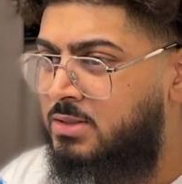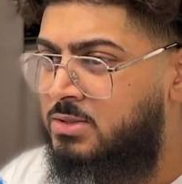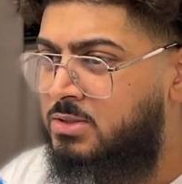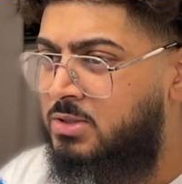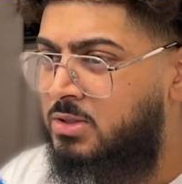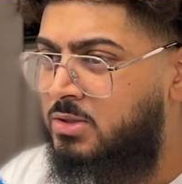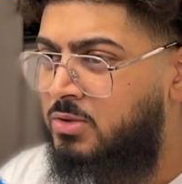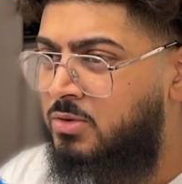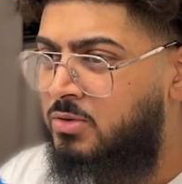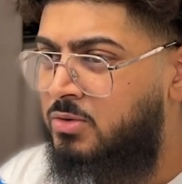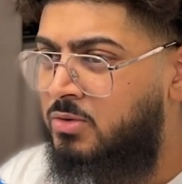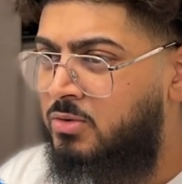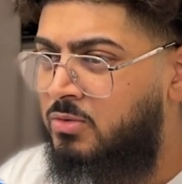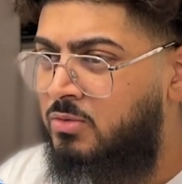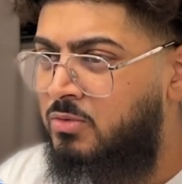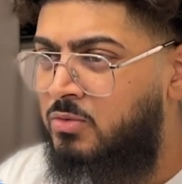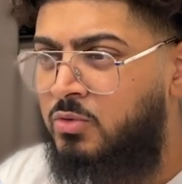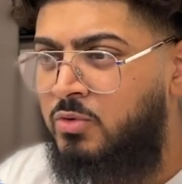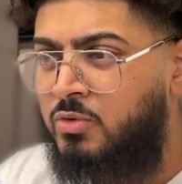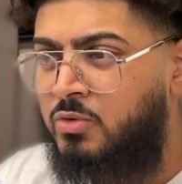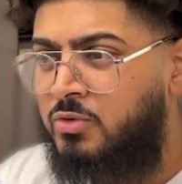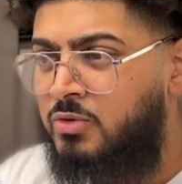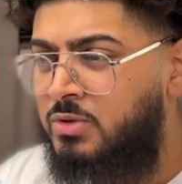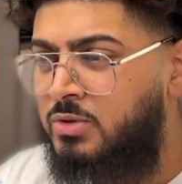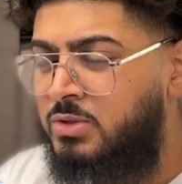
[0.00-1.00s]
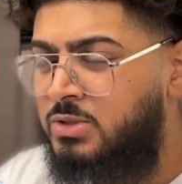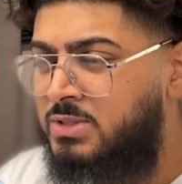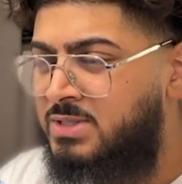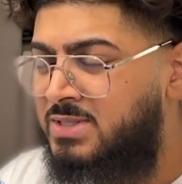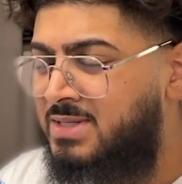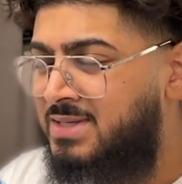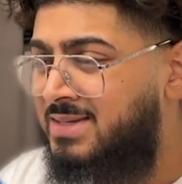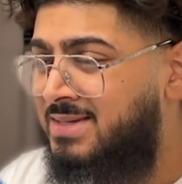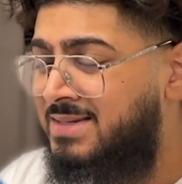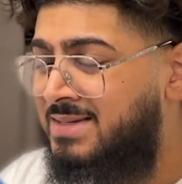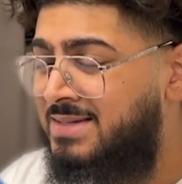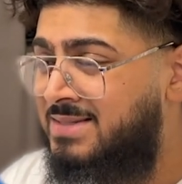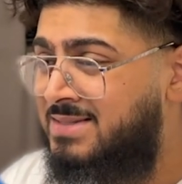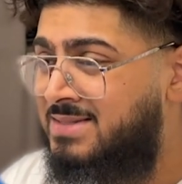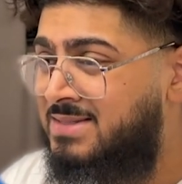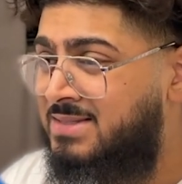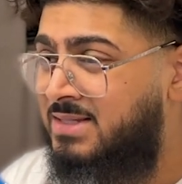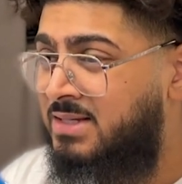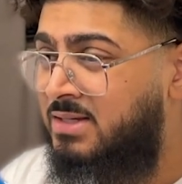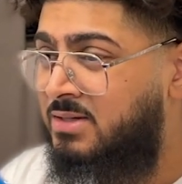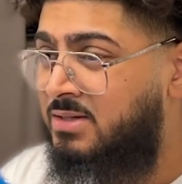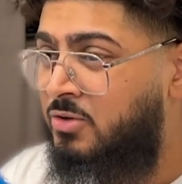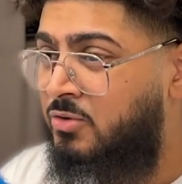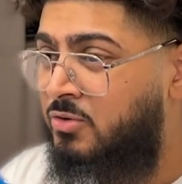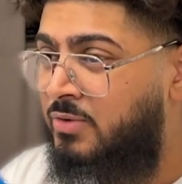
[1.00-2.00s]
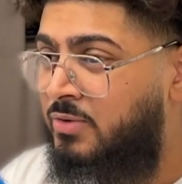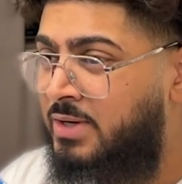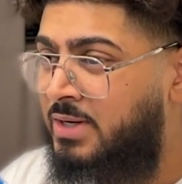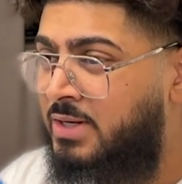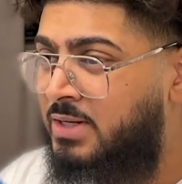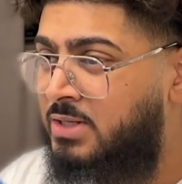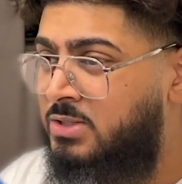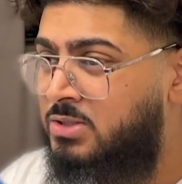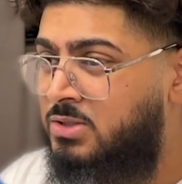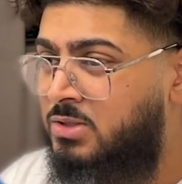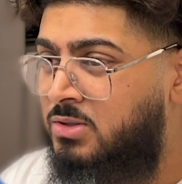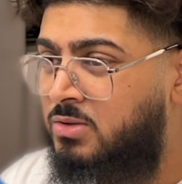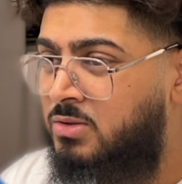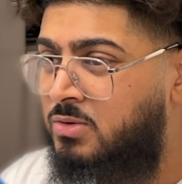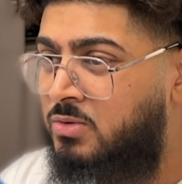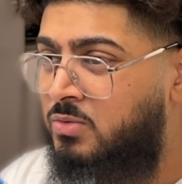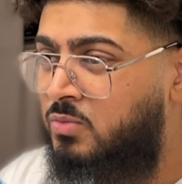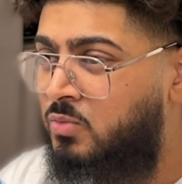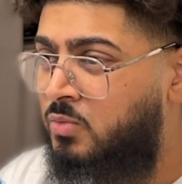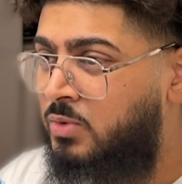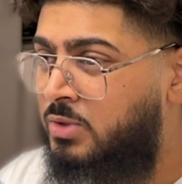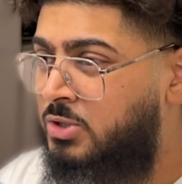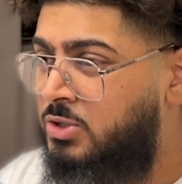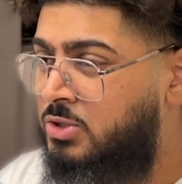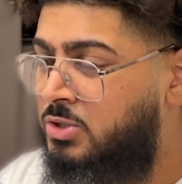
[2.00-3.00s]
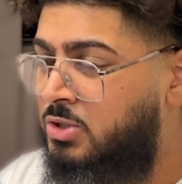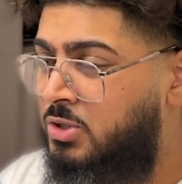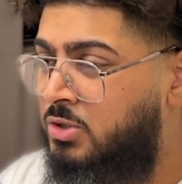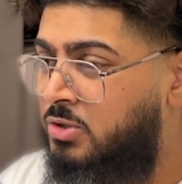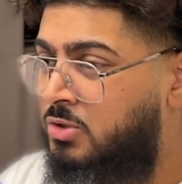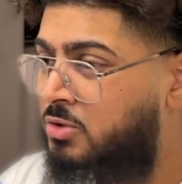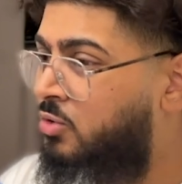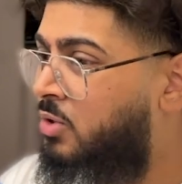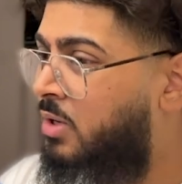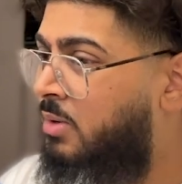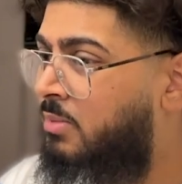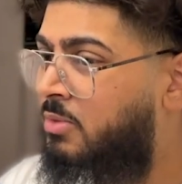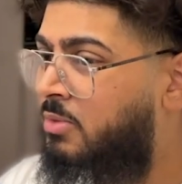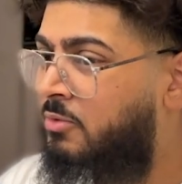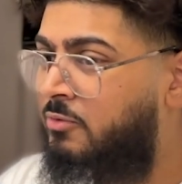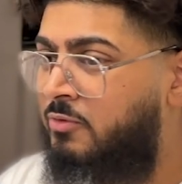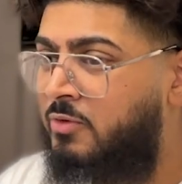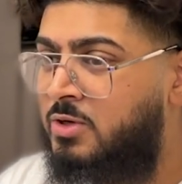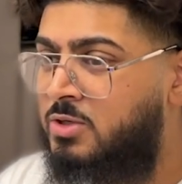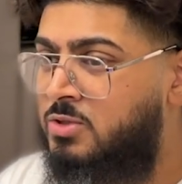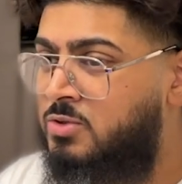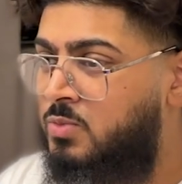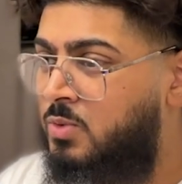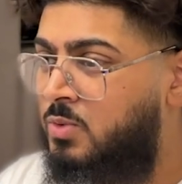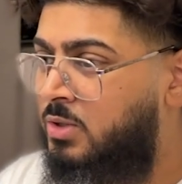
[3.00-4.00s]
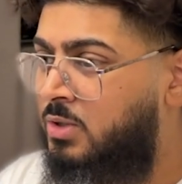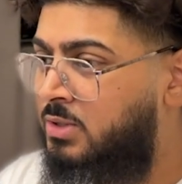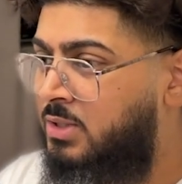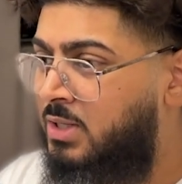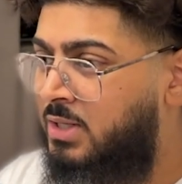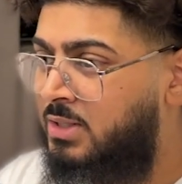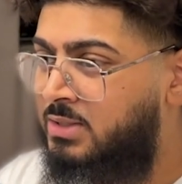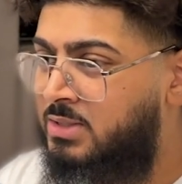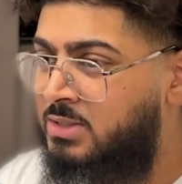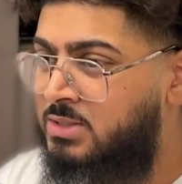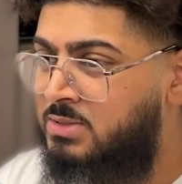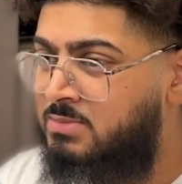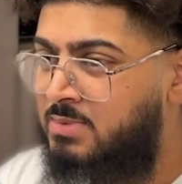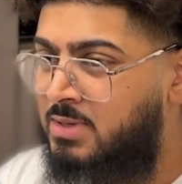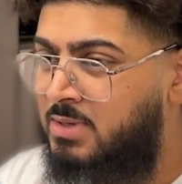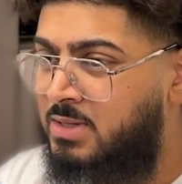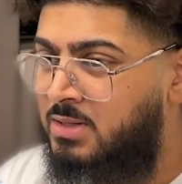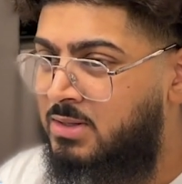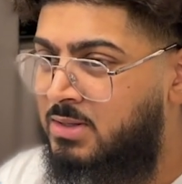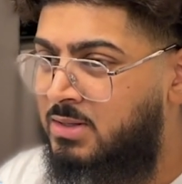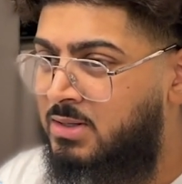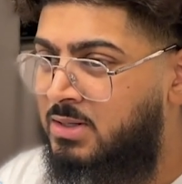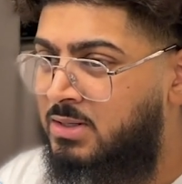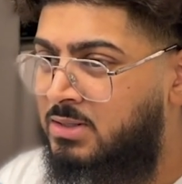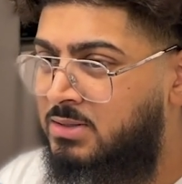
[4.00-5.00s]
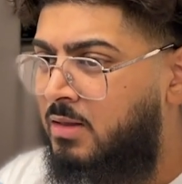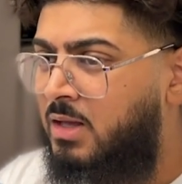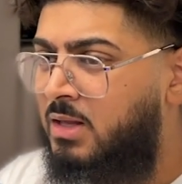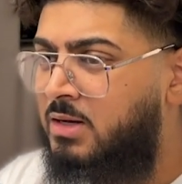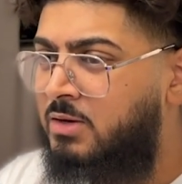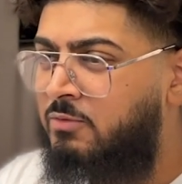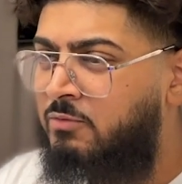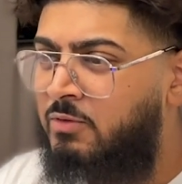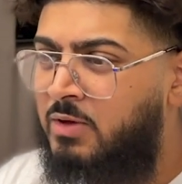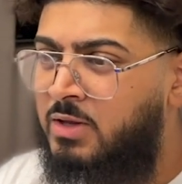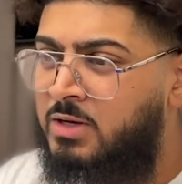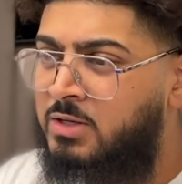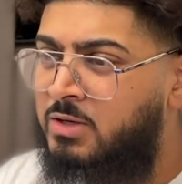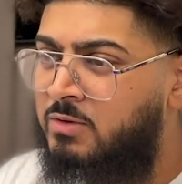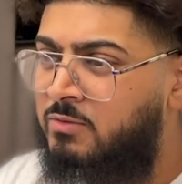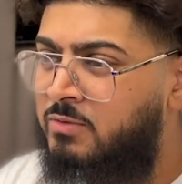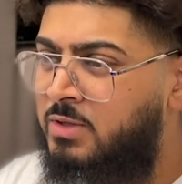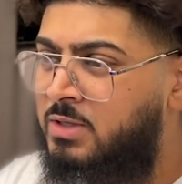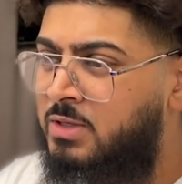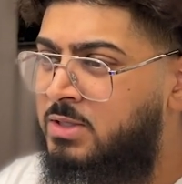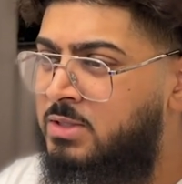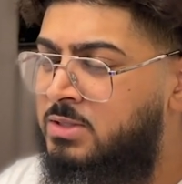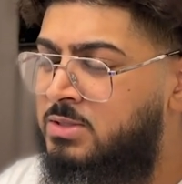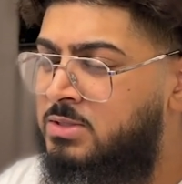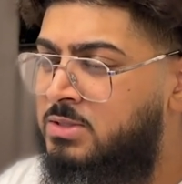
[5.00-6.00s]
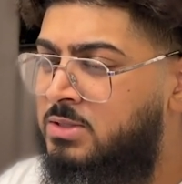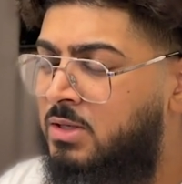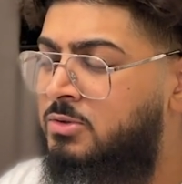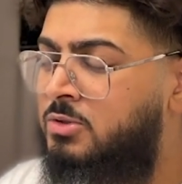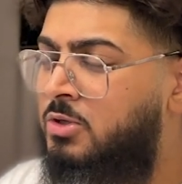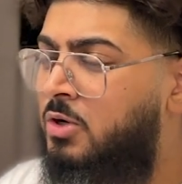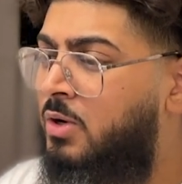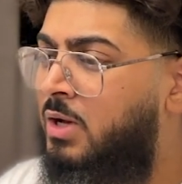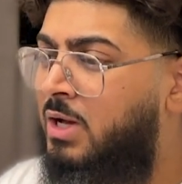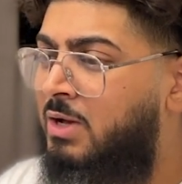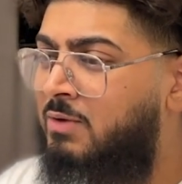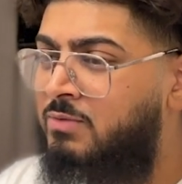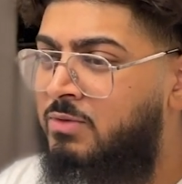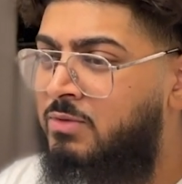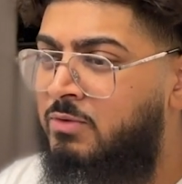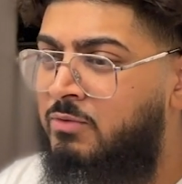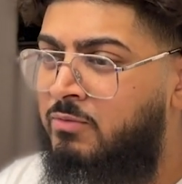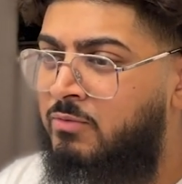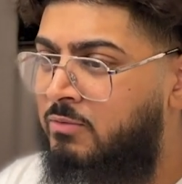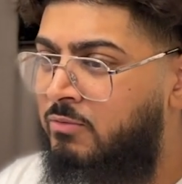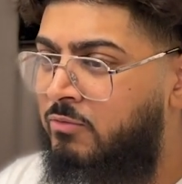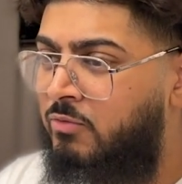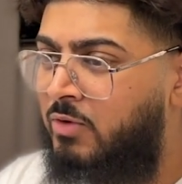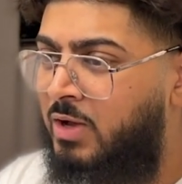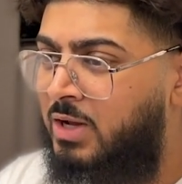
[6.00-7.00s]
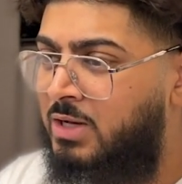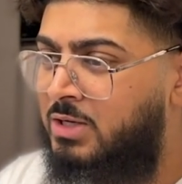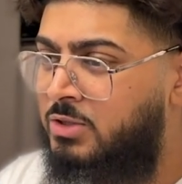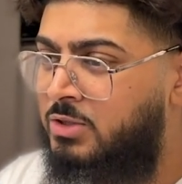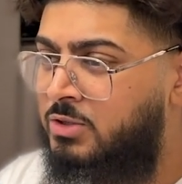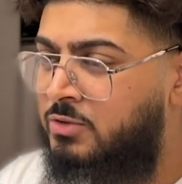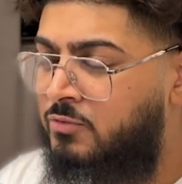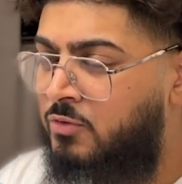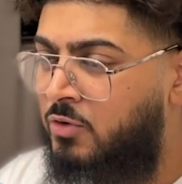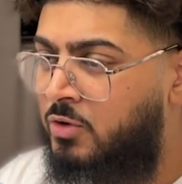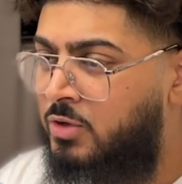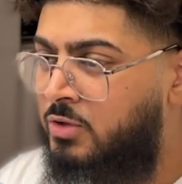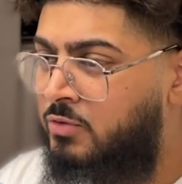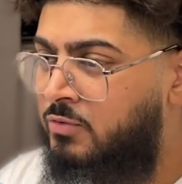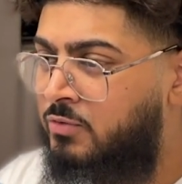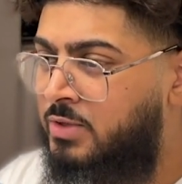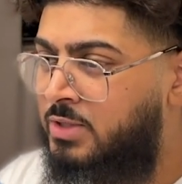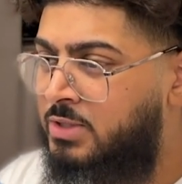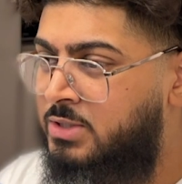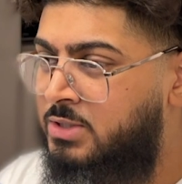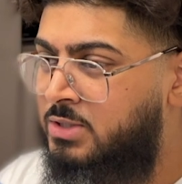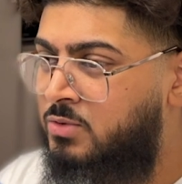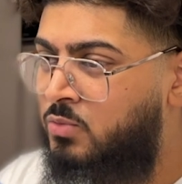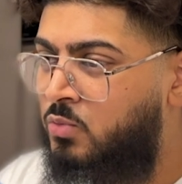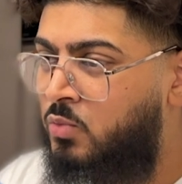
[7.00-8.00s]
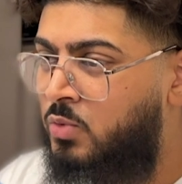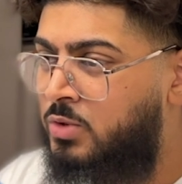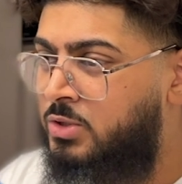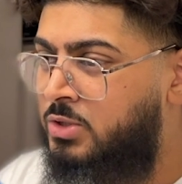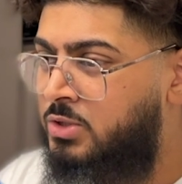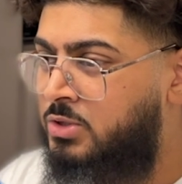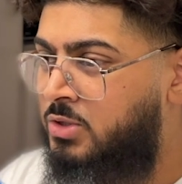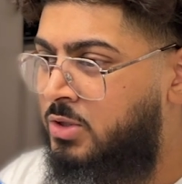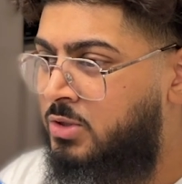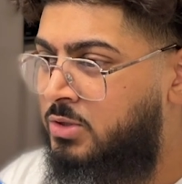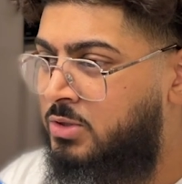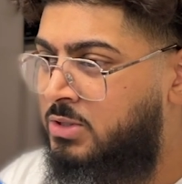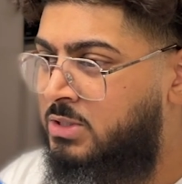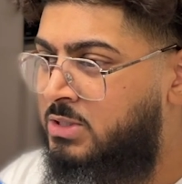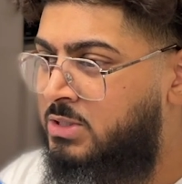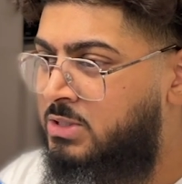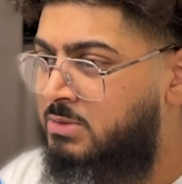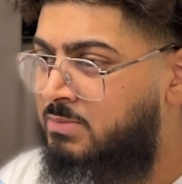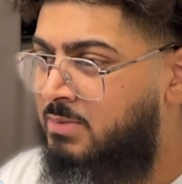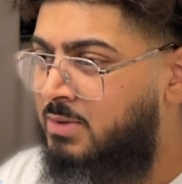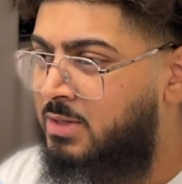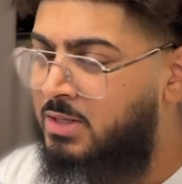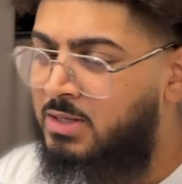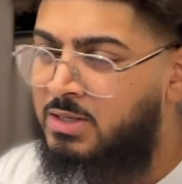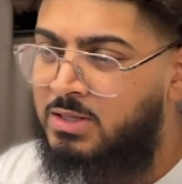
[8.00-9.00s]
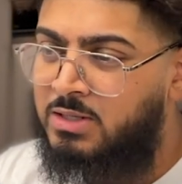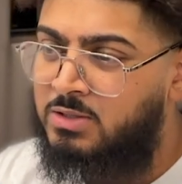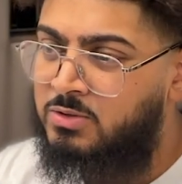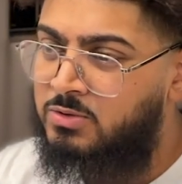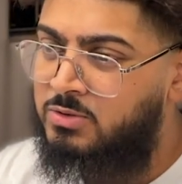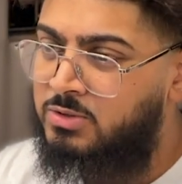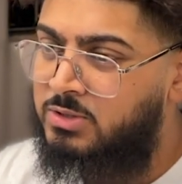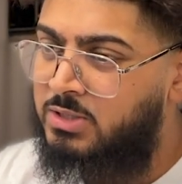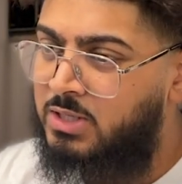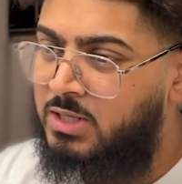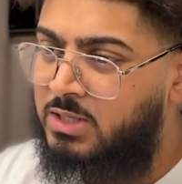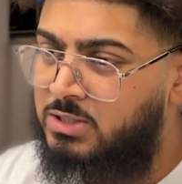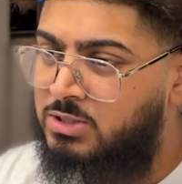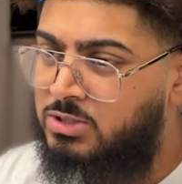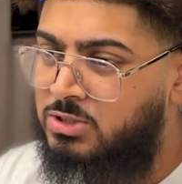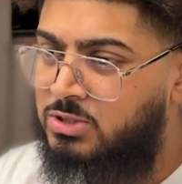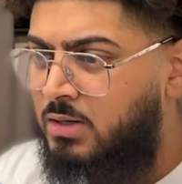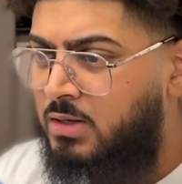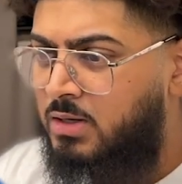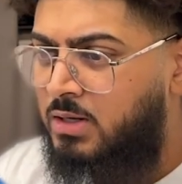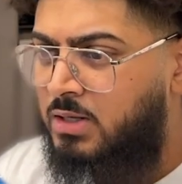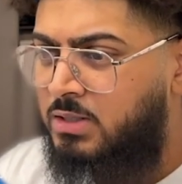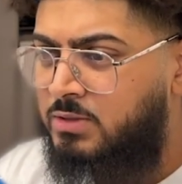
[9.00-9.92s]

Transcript: So authors is an array, so we're just going to grab the first one and display that. And if any of these don't have the values for any reason, we're just going to display a little dash.